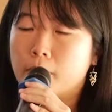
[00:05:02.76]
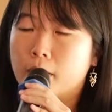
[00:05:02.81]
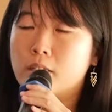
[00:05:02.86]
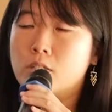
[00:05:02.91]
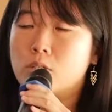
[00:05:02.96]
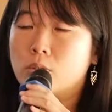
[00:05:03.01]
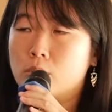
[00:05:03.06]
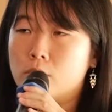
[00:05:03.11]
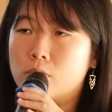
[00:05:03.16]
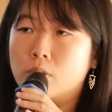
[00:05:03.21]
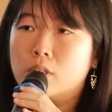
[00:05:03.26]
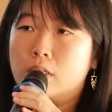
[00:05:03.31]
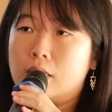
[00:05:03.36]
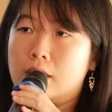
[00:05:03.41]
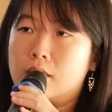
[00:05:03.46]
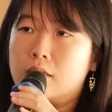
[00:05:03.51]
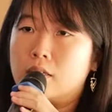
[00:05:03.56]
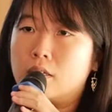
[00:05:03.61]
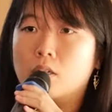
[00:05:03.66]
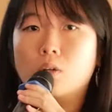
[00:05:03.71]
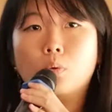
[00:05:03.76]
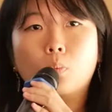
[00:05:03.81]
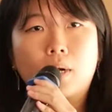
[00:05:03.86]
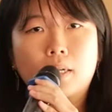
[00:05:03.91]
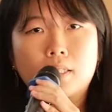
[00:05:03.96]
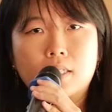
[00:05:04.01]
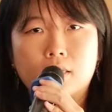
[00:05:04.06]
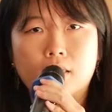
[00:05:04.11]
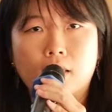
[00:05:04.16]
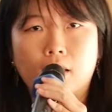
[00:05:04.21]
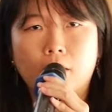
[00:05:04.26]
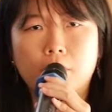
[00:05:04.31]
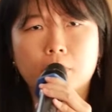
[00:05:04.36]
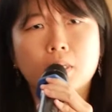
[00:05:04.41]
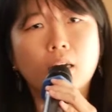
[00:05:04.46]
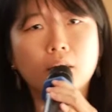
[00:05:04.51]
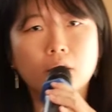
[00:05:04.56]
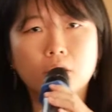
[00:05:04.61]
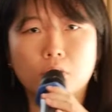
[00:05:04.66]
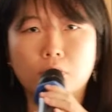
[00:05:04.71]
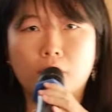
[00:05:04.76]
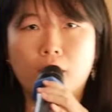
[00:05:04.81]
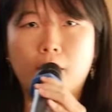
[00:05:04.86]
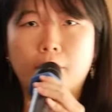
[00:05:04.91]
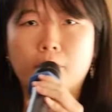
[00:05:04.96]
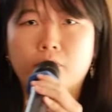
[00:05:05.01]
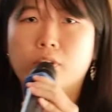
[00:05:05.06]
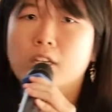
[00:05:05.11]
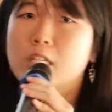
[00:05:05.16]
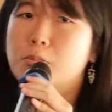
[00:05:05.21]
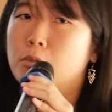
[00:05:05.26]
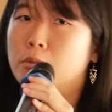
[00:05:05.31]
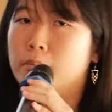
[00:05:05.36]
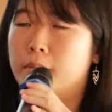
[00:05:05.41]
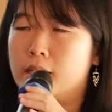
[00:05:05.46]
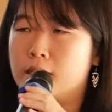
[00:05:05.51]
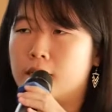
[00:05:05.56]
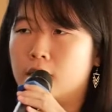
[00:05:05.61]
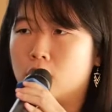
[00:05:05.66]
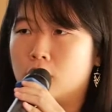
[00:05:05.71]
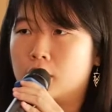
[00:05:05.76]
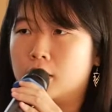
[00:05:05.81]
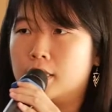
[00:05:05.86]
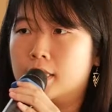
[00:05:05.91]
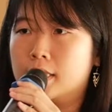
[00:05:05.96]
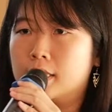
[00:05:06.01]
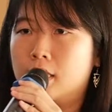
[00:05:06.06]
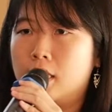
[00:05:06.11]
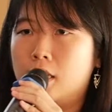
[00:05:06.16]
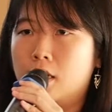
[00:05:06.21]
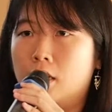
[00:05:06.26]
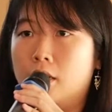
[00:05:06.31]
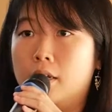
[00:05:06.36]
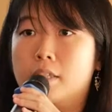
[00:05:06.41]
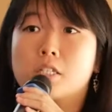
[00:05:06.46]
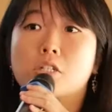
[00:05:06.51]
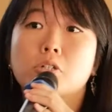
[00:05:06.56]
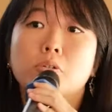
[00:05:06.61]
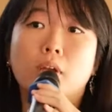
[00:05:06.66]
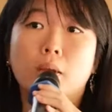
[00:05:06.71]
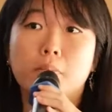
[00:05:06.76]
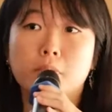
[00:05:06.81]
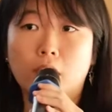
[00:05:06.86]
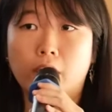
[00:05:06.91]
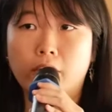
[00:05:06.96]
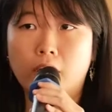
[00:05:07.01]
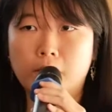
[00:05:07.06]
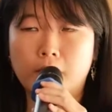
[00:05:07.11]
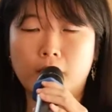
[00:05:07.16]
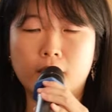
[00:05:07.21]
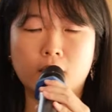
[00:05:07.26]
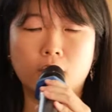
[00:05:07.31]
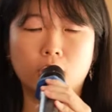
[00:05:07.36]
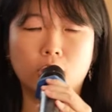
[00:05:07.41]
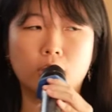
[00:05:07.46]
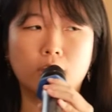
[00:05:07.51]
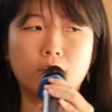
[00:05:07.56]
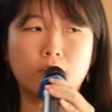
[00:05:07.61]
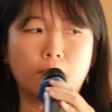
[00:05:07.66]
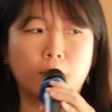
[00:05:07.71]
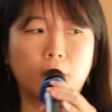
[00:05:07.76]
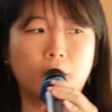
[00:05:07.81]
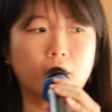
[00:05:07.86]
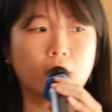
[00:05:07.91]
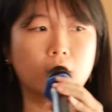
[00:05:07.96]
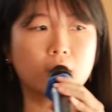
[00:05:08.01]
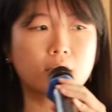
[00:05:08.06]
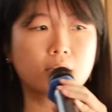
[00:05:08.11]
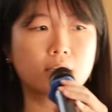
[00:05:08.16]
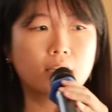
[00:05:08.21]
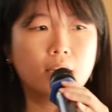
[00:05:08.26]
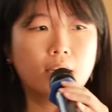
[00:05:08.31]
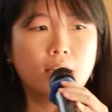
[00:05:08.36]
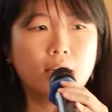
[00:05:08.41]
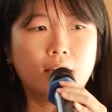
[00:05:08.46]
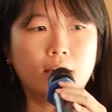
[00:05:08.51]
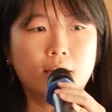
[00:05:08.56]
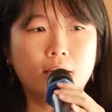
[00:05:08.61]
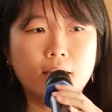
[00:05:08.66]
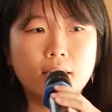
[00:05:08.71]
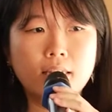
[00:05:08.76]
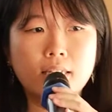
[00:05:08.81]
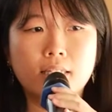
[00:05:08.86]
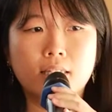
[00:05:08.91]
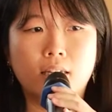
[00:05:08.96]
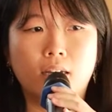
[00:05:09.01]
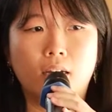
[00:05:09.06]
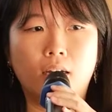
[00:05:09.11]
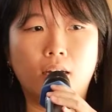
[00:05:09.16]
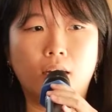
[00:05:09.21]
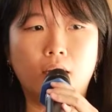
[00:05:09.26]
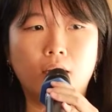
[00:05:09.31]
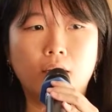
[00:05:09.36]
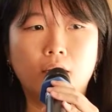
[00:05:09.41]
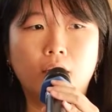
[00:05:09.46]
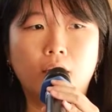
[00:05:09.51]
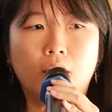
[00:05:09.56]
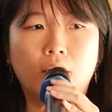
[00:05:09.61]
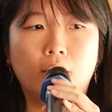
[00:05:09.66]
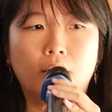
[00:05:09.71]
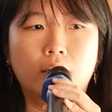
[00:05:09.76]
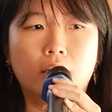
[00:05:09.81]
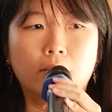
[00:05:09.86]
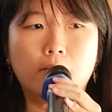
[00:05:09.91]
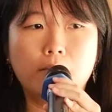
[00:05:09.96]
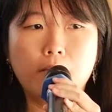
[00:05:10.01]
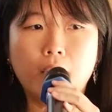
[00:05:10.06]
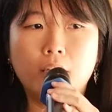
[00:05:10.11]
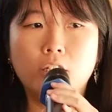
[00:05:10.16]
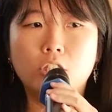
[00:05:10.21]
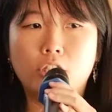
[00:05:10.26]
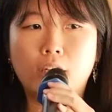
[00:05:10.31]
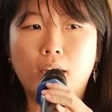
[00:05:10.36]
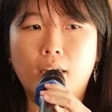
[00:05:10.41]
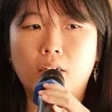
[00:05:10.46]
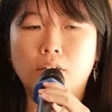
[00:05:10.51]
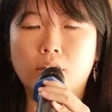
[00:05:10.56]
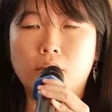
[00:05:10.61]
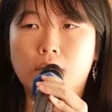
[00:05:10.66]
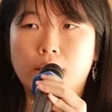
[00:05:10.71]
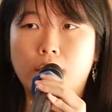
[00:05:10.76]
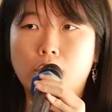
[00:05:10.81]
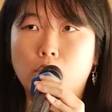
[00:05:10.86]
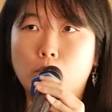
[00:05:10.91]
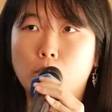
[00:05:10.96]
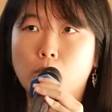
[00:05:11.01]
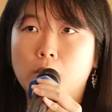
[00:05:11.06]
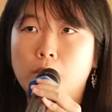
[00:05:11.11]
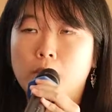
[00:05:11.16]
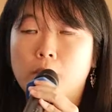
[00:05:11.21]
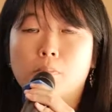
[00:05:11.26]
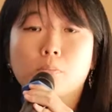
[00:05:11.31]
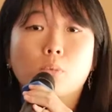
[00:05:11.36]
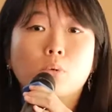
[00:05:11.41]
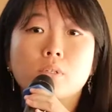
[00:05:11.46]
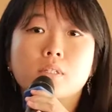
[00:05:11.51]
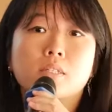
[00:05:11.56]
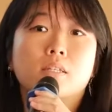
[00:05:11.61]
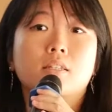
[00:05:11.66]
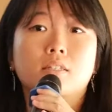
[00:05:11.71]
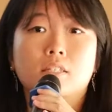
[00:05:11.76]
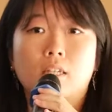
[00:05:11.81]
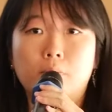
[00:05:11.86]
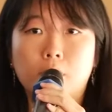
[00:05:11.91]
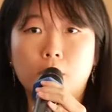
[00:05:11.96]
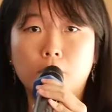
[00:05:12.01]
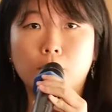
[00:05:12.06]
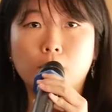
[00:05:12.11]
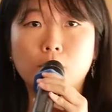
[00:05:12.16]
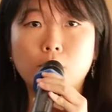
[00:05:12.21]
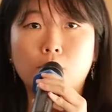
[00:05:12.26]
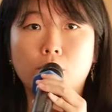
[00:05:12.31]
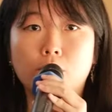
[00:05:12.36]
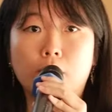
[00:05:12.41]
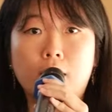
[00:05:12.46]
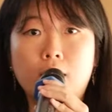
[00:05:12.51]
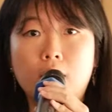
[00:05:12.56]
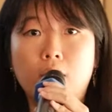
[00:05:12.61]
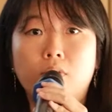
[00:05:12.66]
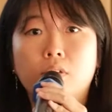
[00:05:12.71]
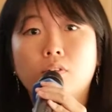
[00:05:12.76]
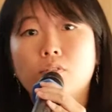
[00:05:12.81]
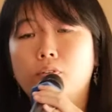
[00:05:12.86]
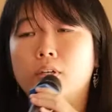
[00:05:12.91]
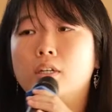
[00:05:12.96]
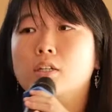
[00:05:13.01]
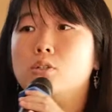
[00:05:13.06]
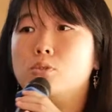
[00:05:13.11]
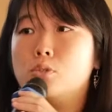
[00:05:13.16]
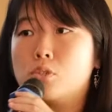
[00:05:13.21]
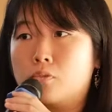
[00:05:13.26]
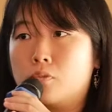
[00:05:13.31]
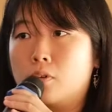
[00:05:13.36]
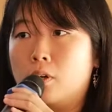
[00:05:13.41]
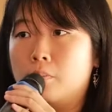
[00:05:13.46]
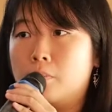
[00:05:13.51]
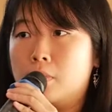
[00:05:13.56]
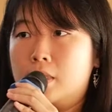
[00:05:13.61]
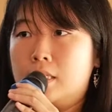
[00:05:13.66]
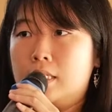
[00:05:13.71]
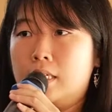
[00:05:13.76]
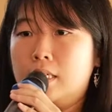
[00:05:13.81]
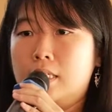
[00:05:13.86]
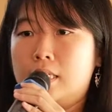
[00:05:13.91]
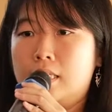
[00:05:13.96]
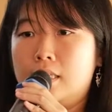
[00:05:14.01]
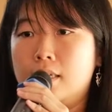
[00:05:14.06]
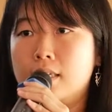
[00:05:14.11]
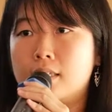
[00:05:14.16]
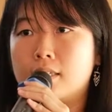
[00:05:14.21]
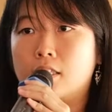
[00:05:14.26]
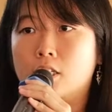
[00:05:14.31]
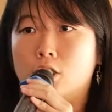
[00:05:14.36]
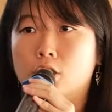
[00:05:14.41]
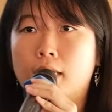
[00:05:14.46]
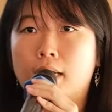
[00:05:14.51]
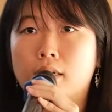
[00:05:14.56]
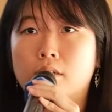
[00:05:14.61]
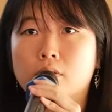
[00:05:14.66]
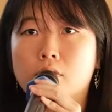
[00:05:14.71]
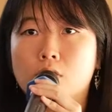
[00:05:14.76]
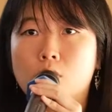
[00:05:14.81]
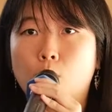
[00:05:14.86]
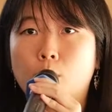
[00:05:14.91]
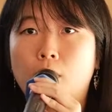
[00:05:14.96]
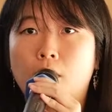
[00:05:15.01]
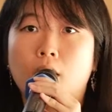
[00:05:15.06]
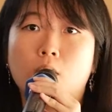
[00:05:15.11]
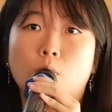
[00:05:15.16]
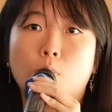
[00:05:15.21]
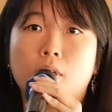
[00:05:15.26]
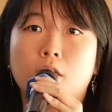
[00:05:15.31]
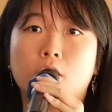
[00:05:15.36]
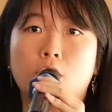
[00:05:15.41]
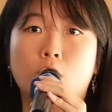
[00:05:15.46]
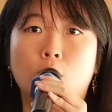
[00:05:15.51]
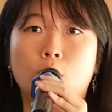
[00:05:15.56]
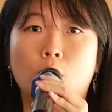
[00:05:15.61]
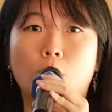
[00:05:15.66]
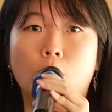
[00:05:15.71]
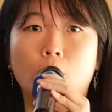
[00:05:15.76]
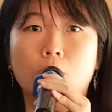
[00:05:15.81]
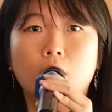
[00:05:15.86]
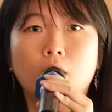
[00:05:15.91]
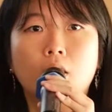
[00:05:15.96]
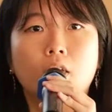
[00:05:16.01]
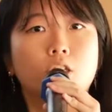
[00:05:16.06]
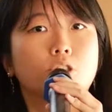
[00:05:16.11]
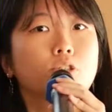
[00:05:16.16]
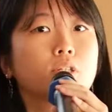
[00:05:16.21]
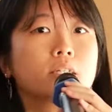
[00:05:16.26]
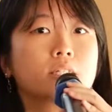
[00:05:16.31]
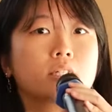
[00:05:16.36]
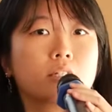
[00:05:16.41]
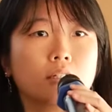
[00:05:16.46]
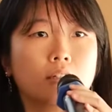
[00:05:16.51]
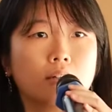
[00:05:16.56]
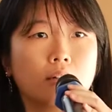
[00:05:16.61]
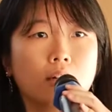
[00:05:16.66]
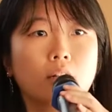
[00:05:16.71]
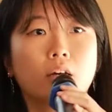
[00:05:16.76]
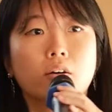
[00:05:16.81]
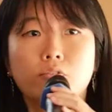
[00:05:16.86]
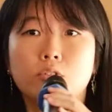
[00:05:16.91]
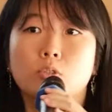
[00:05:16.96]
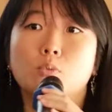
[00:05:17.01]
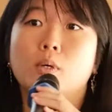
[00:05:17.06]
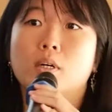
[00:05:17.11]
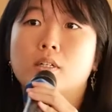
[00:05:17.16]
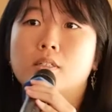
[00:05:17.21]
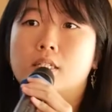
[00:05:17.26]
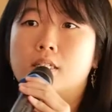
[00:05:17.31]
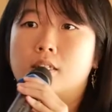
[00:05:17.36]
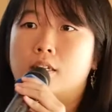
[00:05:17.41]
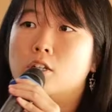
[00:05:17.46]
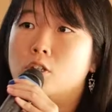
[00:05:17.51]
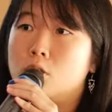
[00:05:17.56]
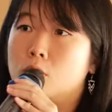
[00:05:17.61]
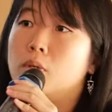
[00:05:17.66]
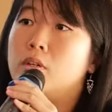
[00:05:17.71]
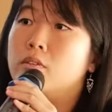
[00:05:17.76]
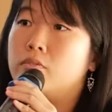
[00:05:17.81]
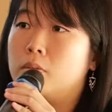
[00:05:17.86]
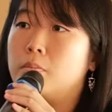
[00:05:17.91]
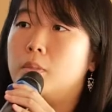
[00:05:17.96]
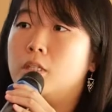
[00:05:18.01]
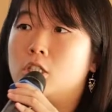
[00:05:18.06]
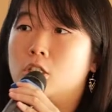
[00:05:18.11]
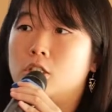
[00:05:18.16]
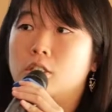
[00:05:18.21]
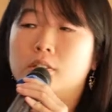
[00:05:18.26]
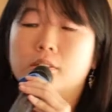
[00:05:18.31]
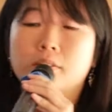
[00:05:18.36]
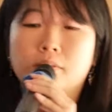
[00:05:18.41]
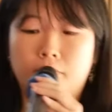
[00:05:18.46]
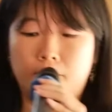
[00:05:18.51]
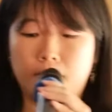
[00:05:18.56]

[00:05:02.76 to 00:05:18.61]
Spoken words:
must also consider WhatsApp, Telegram, Facebook messages, Instagram direct messages, because these are the main channels that you would be most susceptible to receiving fake news from, since these are the channels in which your trusted loved ones send you information.